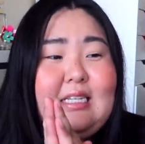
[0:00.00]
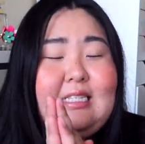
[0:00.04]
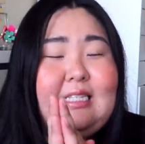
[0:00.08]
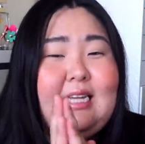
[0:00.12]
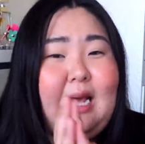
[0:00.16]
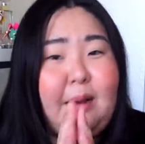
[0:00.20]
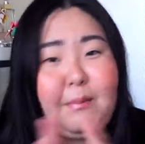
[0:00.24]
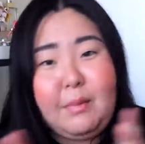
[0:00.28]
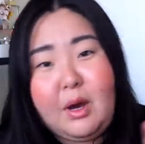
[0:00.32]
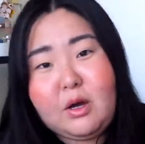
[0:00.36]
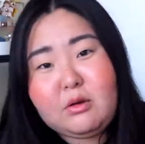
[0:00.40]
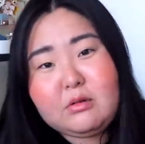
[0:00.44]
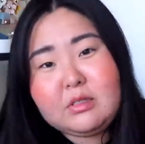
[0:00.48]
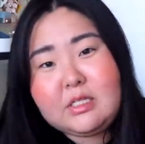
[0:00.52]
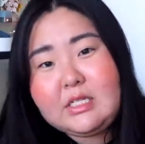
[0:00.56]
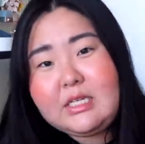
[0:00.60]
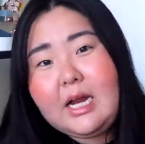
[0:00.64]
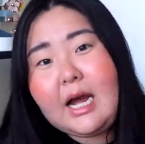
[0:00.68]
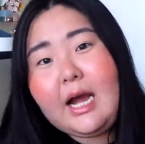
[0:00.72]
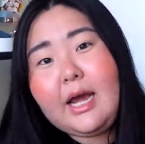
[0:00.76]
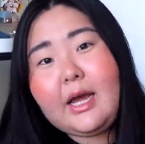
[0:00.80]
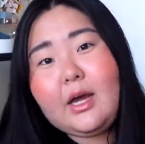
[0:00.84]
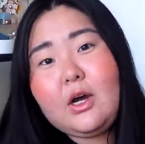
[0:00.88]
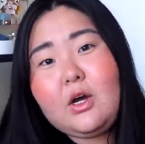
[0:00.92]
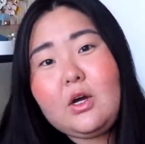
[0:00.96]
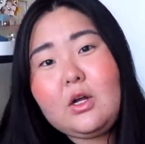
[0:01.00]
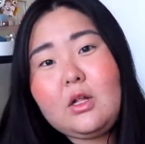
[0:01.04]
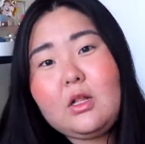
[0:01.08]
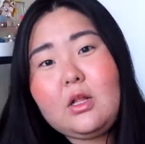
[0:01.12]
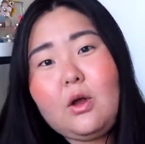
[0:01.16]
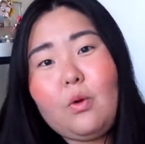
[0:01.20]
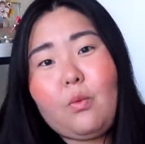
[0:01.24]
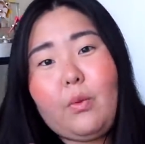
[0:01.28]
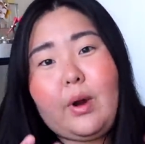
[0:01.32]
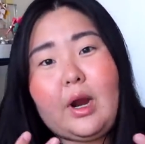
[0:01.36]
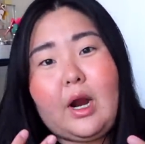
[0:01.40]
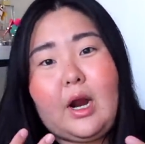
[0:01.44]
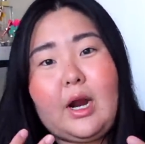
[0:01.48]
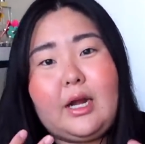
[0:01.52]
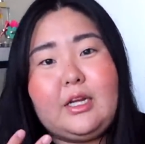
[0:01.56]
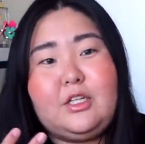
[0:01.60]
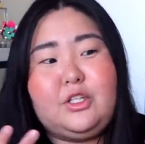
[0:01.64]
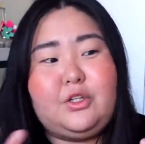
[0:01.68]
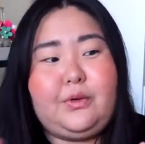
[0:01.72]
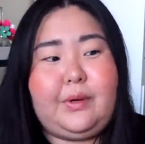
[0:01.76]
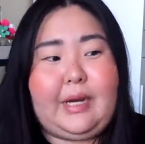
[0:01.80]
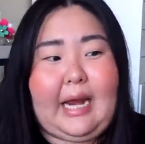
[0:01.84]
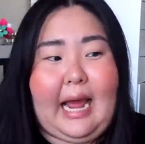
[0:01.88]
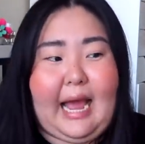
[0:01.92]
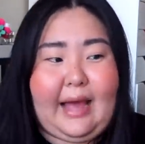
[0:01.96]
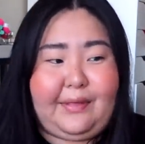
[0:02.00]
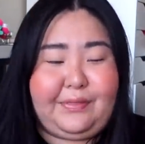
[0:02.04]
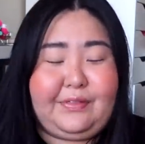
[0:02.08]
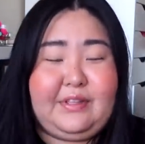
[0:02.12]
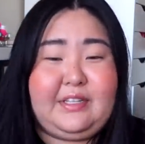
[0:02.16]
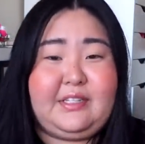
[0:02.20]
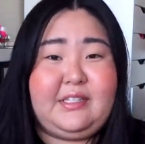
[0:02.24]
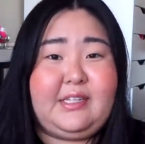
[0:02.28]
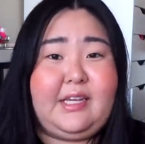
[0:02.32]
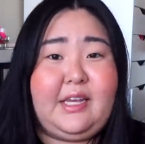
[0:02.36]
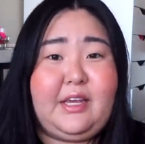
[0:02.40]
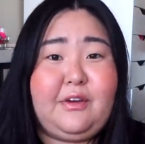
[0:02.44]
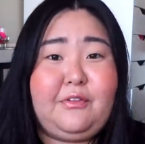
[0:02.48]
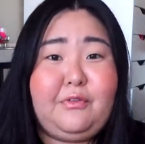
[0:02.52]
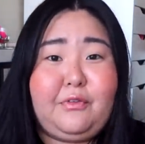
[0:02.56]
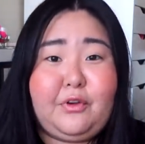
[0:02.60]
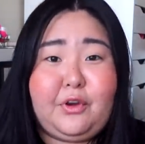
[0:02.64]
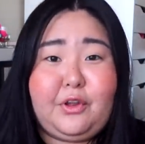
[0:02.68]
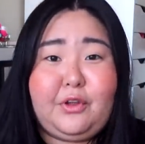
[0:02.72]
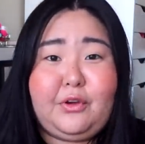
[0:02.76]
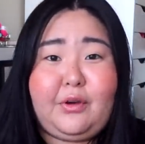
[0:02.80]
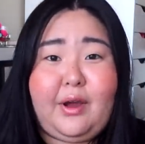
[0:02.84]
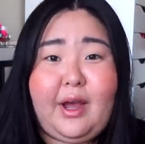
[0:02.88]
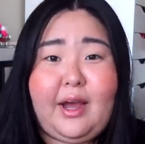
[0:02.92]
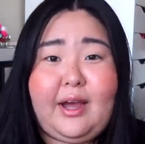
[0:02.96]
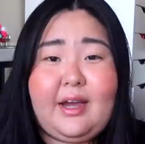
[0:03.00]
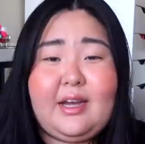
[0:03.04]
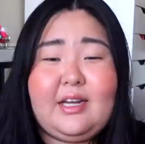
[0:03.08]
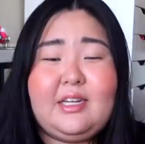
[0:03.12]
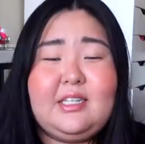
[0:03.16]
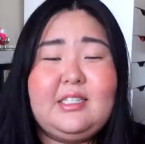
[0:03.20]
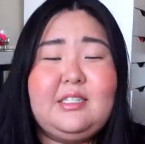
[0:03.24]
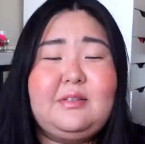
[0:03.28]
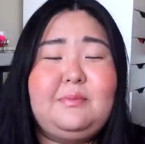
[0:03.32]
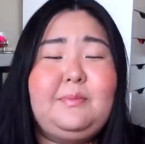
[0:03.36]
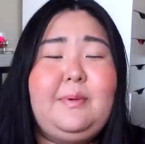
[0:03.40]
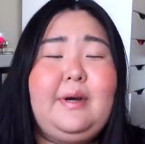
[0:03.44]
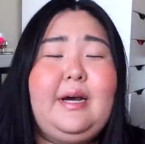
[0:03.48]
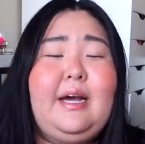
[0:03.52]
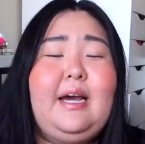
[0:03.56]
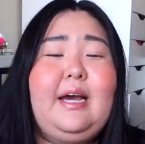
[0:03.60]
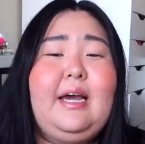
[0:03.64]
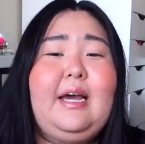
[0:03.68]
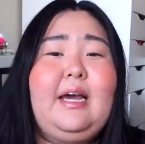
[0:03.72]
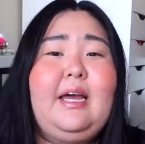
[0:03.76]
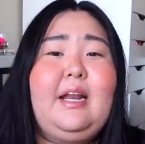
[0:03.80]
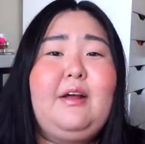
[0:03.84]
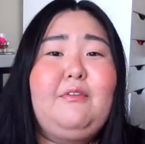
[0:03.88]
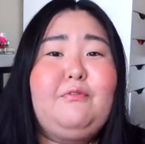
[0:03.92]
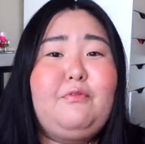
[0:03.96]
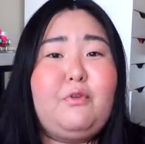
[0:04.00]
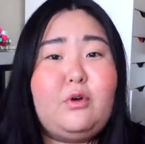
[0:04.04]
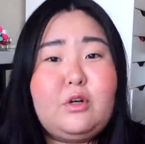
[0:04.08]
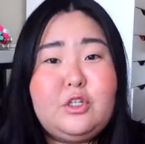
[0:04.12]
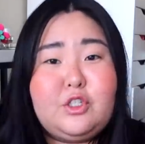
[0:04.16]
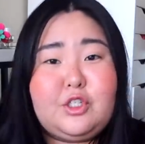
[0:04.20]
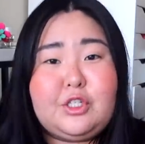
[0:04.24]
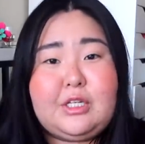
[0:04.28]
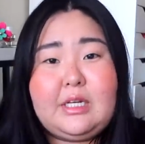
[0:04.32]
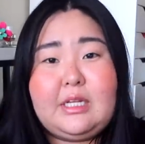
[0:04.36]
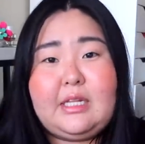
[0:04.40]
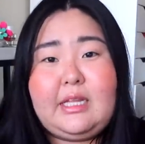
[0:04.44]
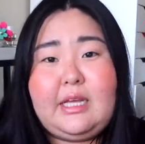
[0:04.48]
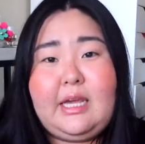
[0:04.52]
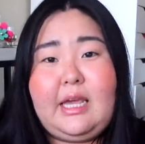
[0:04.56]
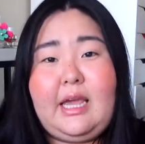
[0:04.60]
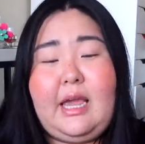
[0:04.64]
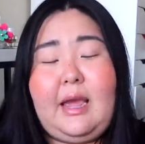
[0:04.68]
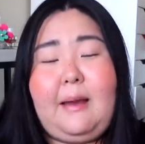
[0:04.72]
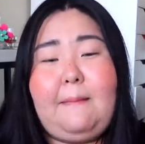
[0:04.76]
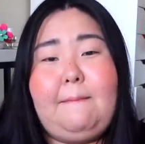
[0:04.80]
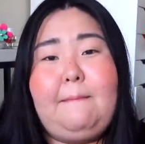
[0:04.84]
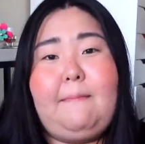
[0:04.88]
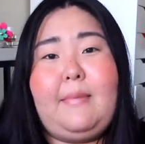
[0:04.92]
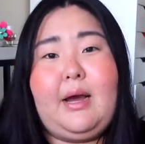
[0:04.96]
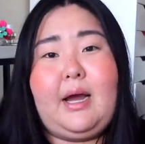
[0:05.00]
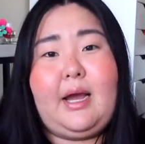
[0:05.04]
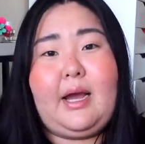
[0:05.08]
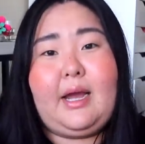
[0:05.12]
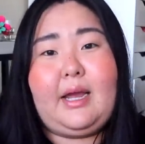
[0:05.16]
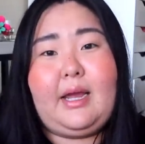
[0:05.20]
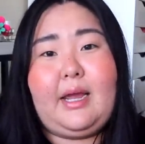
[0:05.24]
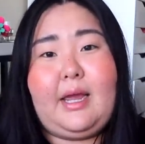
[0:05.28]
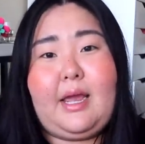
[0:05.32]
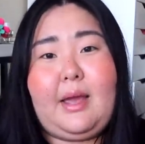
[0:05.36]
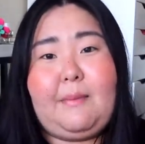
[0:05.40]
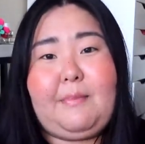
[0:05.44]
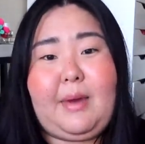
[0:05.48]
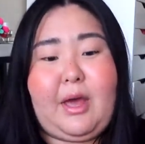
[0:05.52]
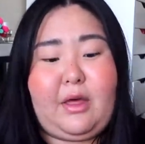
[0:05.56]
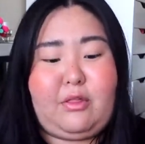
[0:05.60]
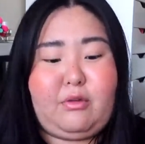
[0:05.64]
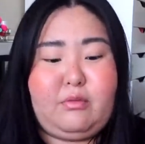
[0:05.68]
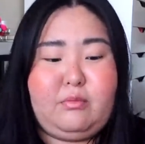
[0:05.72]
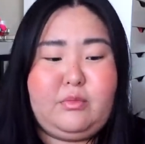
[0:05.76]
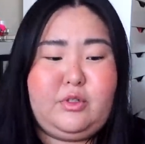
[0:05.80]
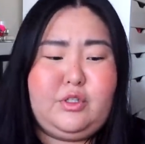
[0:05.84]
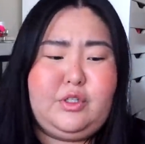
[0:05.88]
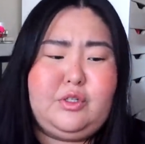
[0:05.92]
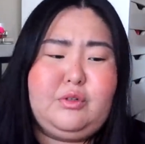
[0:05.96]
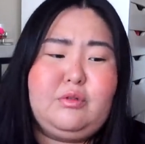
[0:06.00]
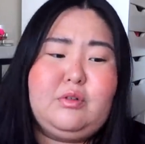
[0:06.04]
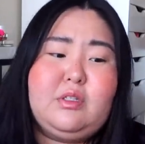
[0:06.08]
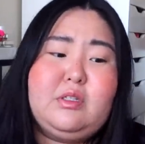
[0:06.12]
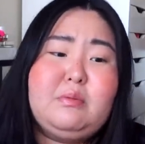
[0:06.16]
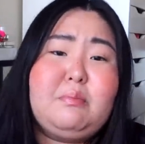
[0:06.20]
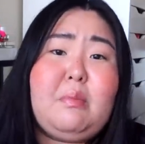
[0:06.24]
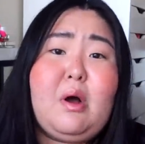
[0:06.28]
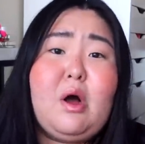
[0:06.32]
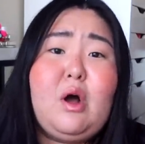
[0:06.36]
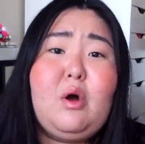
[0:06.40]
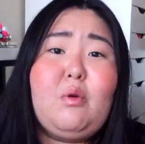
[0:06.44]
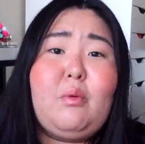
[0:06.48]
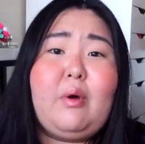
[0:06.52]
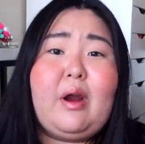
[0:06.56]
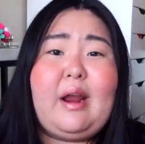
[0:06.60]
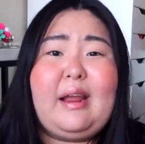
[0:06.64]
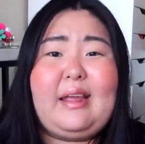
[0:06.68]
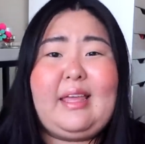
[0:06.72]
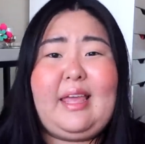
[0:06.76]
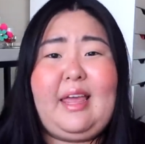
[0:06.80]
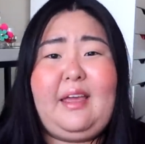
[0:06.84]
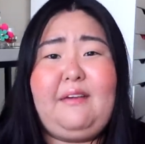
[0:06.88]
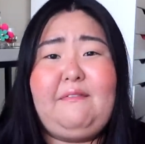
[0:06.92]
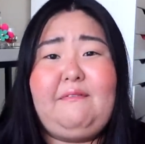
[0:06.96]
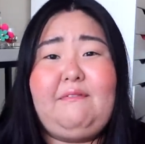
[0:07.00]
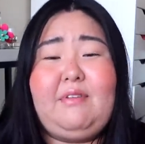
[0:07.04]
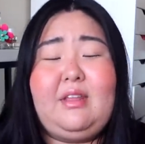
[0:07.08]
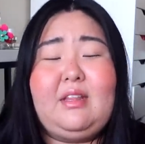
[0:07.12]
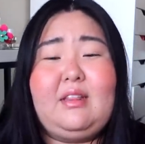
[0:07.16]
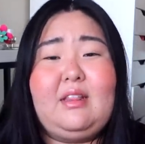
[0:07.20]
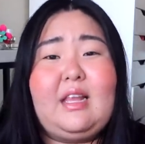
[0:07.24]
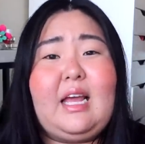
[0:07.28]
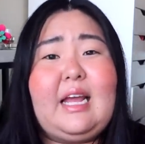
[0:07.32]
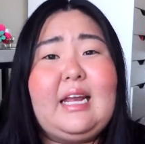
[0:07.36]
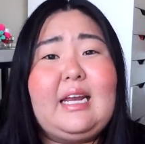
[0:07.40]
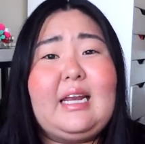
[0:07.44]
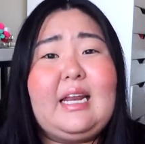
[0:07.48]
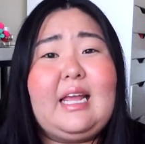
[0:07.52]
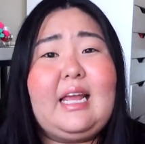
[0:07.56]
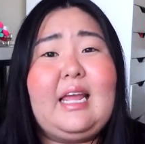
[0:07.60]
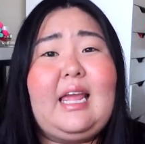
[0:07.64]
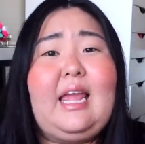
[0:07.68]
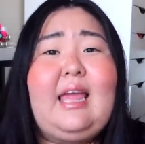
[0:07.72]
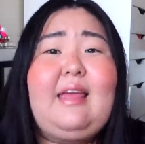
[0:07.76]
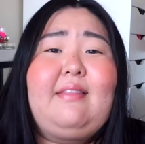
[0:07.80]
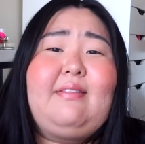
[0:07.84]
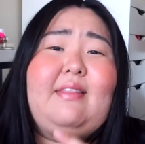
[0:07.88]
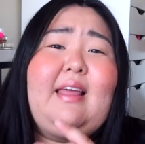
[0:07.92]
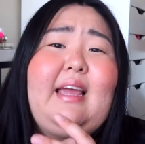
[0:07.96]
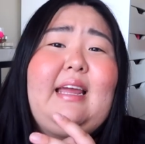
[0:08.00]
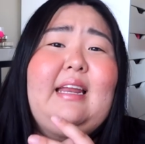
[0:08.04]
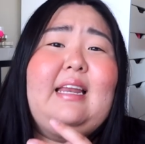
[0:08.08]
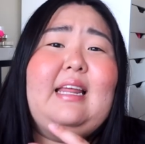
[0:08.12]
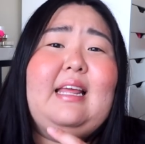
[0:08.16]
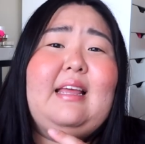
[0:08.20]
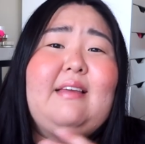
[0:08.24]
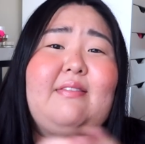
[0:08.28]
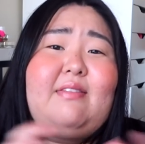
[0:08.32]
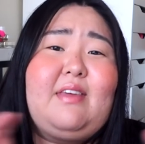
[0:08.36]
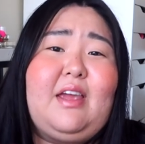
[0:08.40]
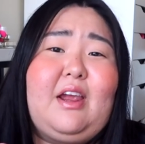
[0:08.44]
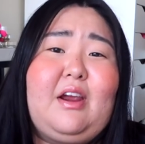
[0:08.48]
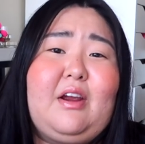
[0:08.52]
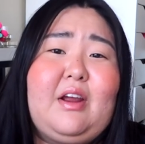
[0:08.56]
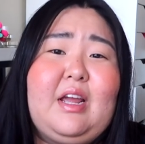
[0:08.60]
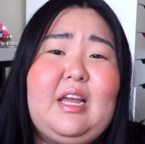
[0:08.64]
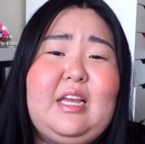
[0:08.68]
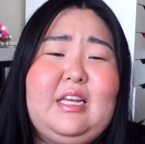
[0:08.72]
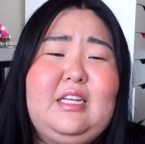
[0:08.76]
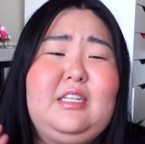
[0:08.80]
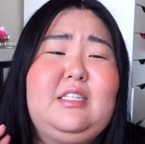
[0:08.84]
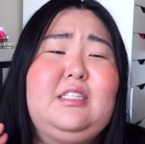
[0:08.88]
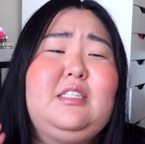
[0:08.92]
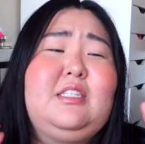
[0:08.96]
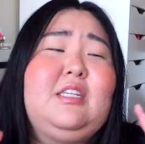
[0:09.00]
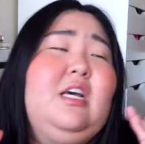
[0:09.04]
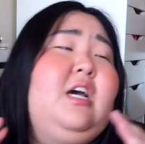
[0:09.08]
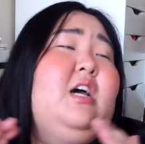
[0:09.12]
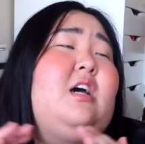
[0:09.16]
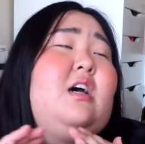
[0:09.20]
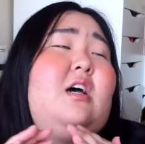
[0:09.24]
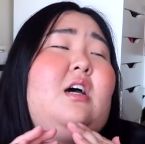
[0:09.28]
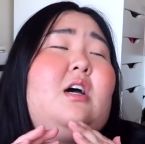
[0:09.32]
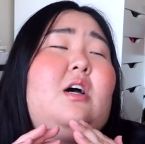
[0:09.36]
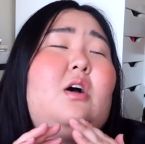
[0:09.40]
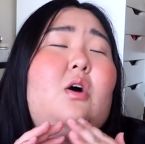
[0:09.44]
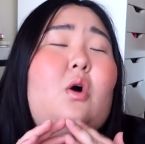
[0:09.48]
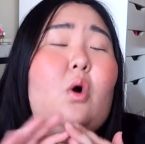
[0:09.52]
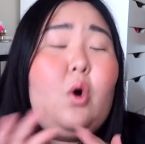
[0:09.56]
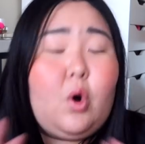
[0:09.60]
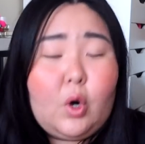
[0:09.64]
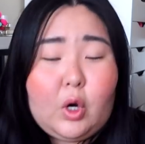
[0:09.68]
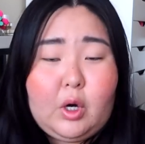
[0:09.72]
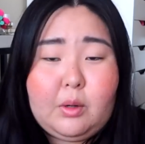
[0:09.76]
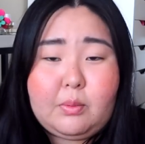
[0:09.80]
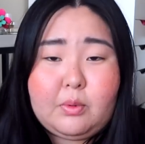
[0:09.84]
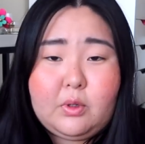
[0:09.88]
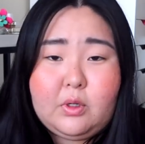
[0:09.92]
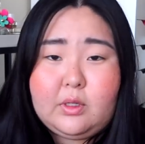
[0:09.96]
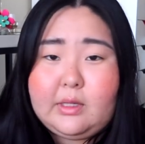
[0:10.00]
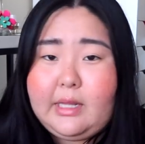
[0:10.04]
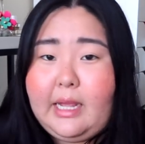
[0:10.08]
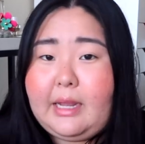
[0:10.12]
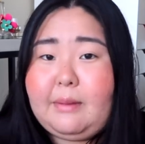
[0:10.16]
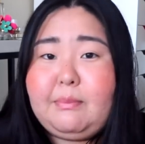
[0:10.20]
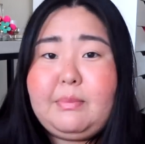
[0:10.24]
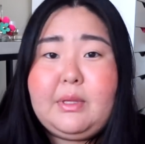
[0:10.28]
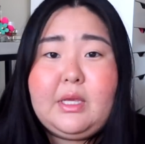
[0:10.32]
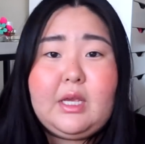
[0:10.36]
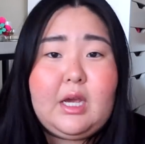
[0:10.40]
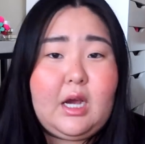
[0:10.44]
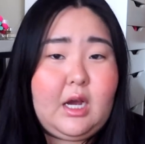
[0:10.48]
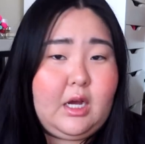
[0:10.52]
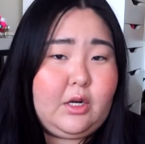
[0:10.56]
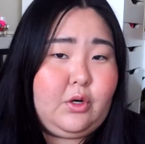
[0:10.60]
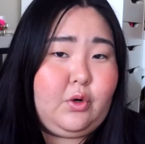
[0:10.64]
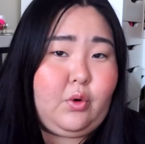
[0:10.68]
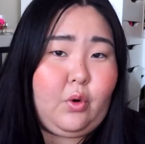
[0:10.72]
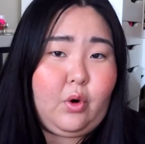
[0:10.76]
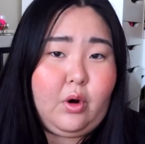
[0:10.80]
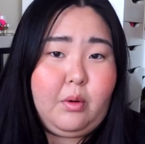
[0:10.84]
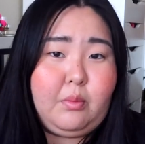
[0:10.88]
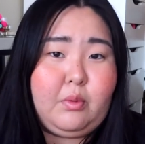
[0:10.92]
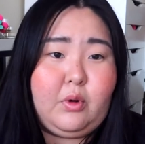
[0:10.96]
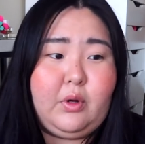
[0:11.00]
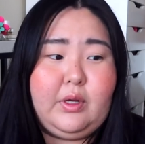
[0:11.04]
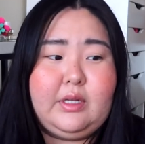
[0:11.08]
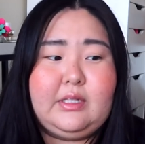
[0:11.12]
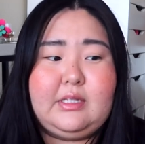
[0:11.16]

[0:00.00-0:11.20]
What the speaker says: demo style where I do it at the sink for you guys, but unfortunately my bathroom's too small where I can't fit lighting, and lighting in there is horrible, like beyond horrible.